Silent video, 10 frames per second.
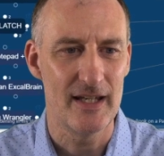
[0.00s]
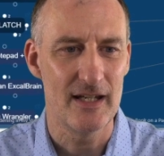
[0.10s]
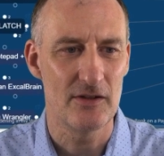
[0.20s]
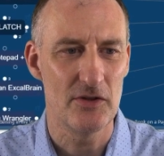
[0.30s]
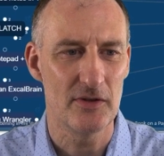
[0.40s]

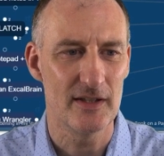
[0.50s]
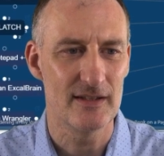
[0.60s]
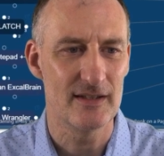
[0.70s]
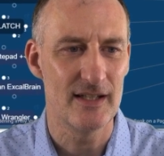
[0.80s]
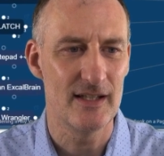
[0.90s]
here you can
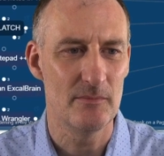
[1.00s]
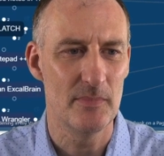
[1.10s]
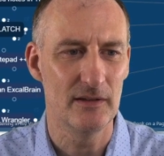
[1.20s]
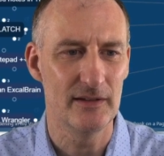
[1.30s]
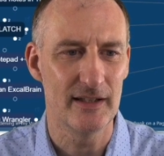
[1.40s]
see
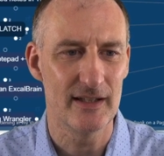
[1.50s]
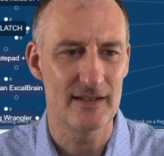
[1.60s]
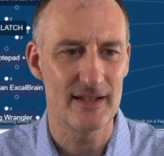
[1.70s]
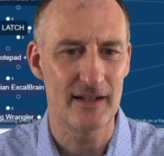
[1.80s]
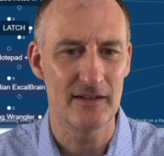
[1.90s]
building a
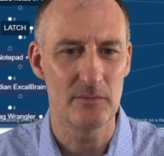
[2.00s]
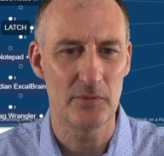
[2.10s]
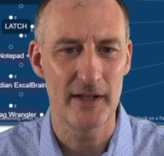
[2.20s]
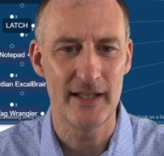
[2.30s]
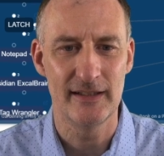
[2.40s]
second
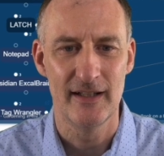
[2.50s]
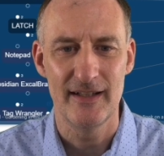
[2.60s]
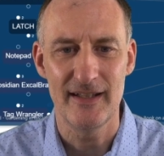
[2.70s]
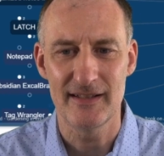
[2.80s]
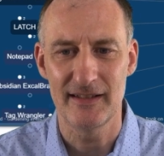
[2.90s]
brain
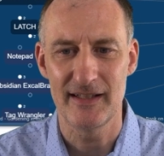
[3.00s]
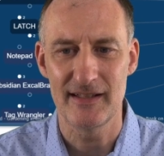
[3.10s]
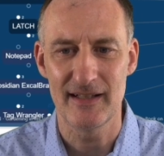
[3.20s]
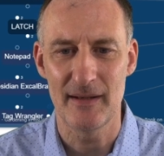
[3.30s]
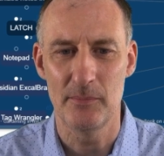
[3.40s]
is an
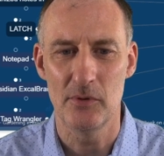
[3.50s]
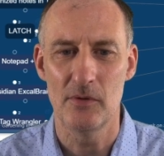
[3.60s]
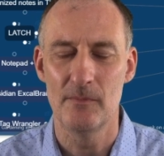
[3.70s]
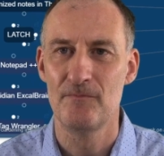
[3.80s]
example.